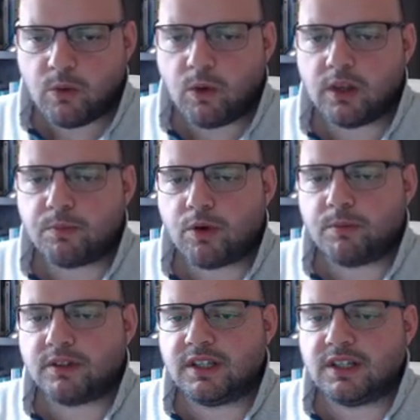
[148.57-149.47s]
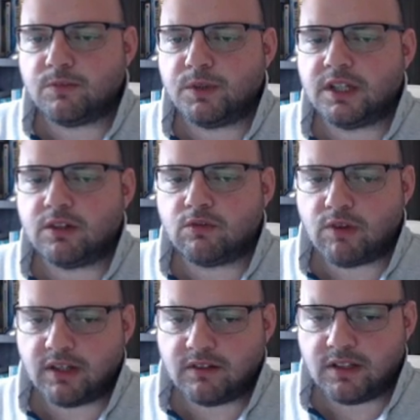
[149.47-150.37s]
while the property is being
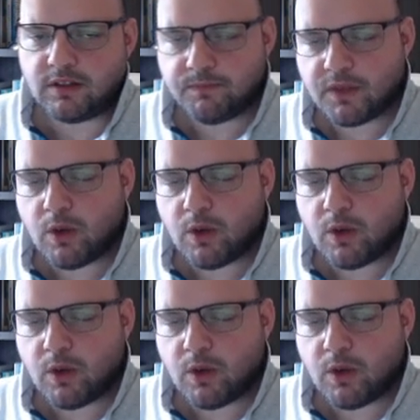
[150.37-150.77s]
rented.